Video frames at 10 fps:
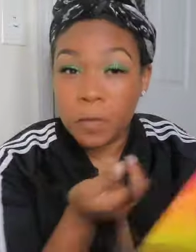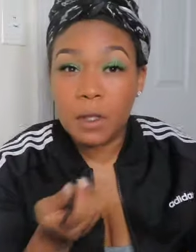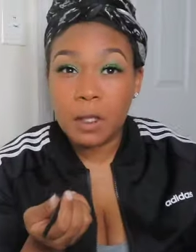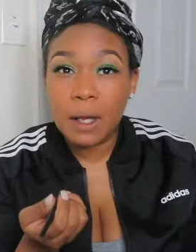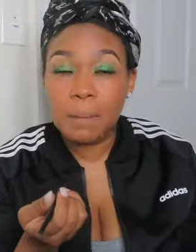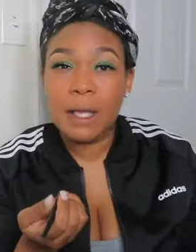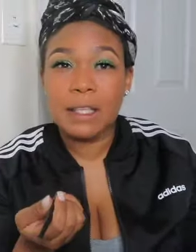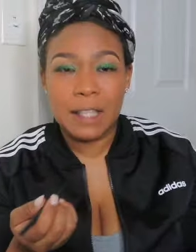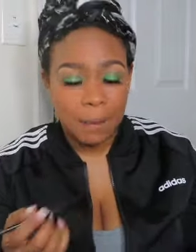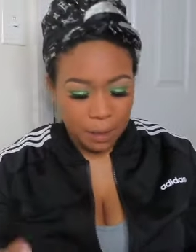Look at me
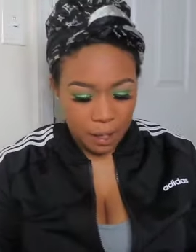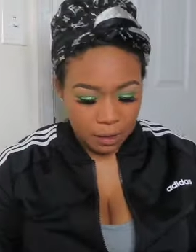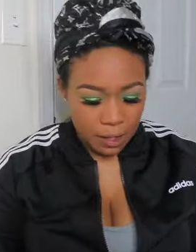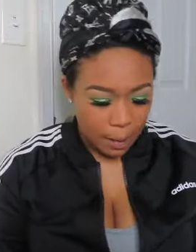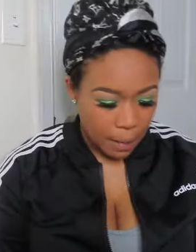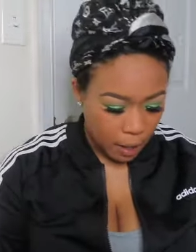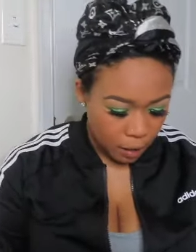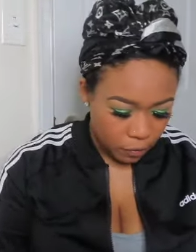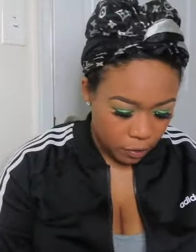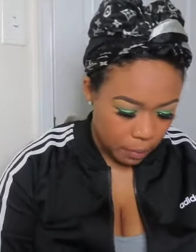stepping outside my
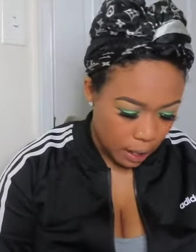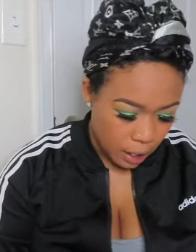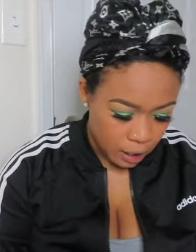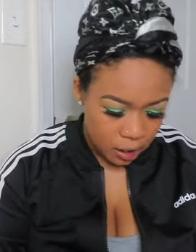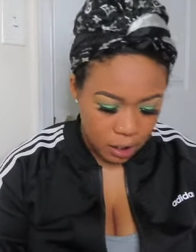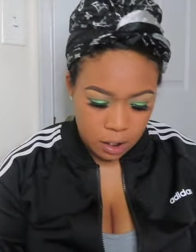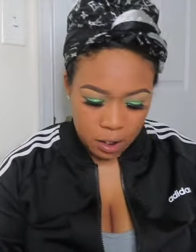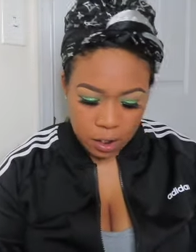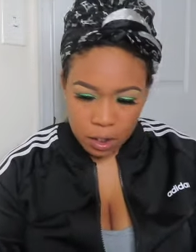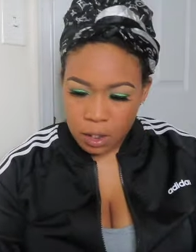comfort box.
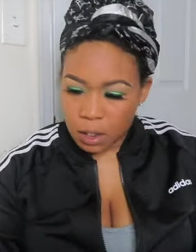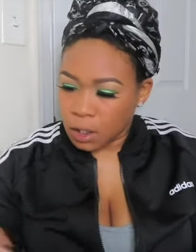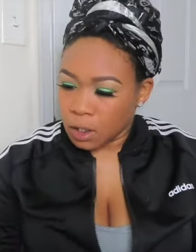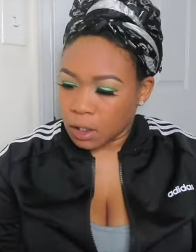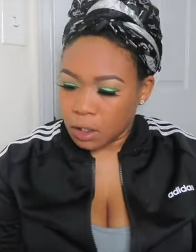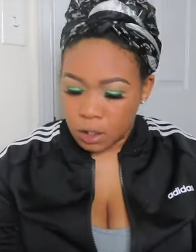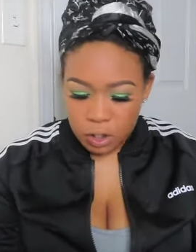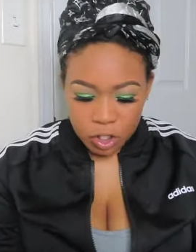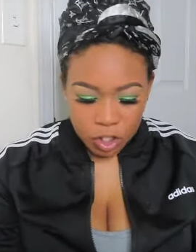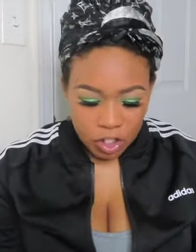
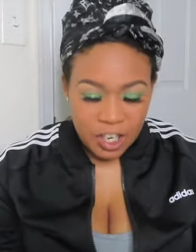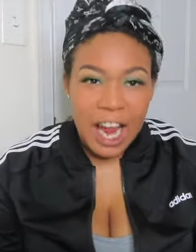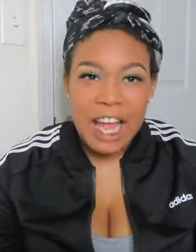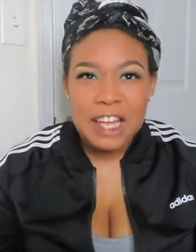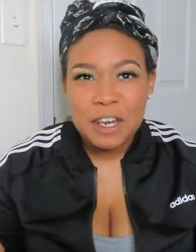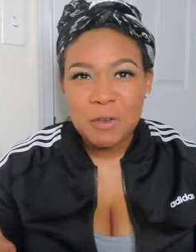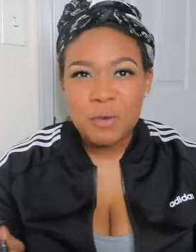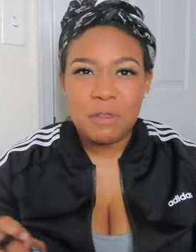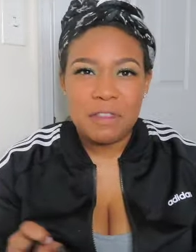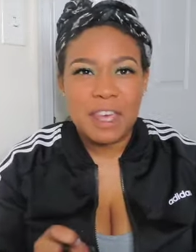Trying new
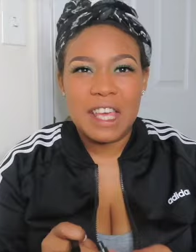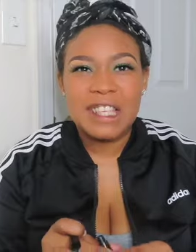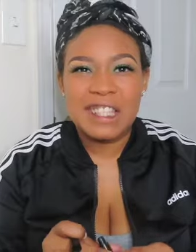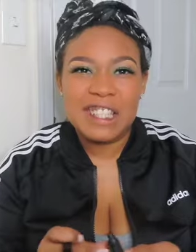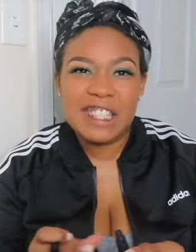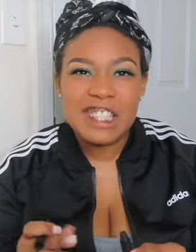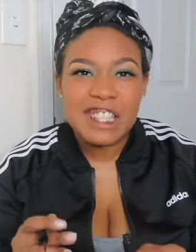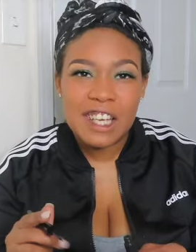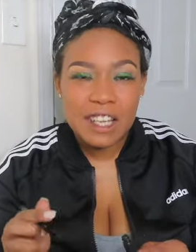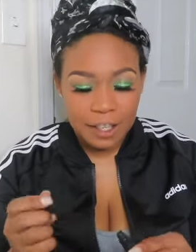things and
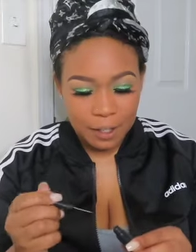shit.